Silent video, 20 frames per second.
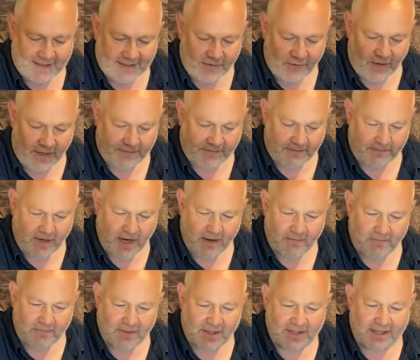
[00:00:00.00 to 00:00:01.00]
grapes.
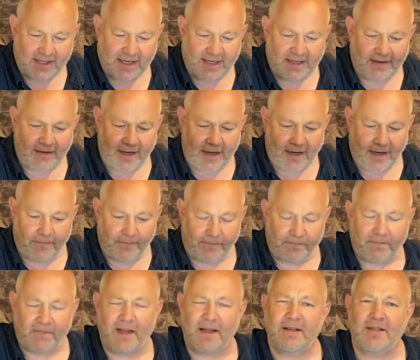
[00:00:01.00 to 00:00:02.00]
Muscadet
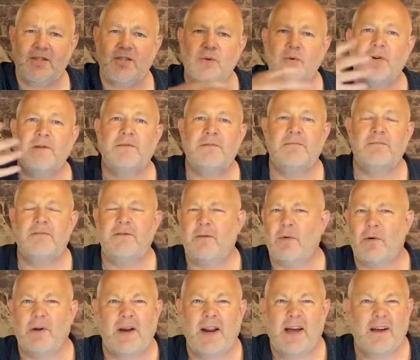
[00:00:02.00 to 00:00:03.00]
has sort of
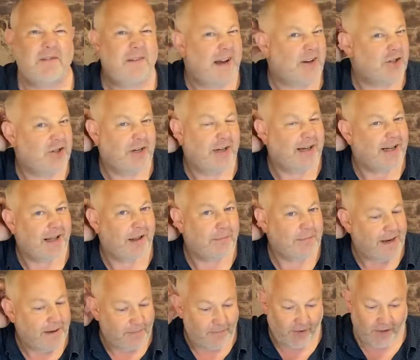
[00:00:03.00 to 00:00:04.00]
fallen out of fashion a little
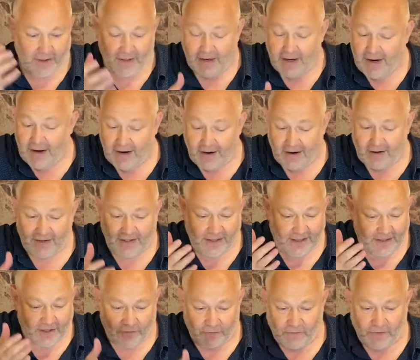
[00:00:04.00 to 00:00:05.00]
bit, but I think
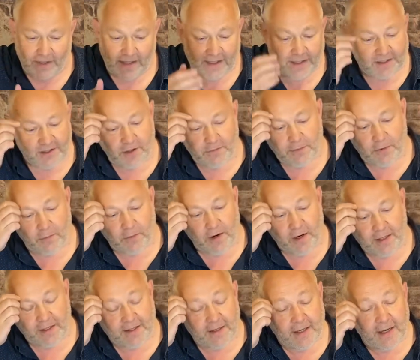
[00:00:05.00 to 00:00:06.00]
it's a really super
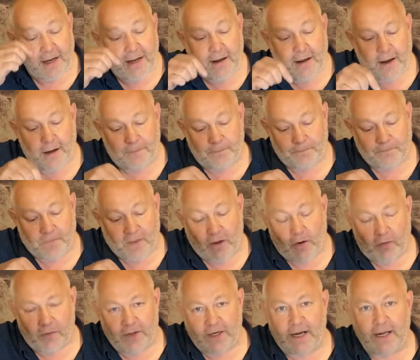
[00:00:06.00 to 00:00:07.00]
wine. On
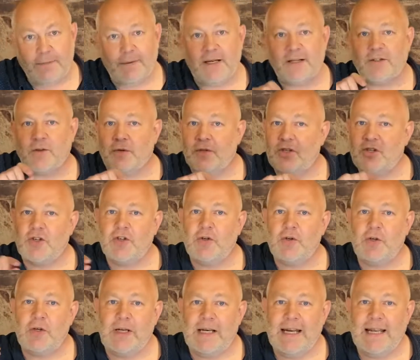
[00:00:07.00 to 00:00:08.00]
the label it's got
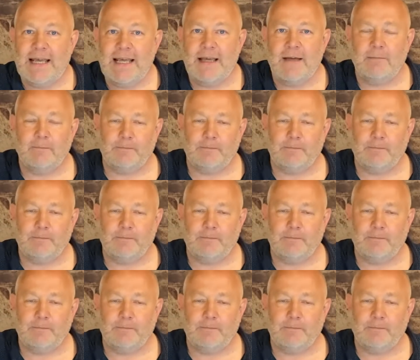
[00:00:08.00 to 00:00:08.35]
sur lie.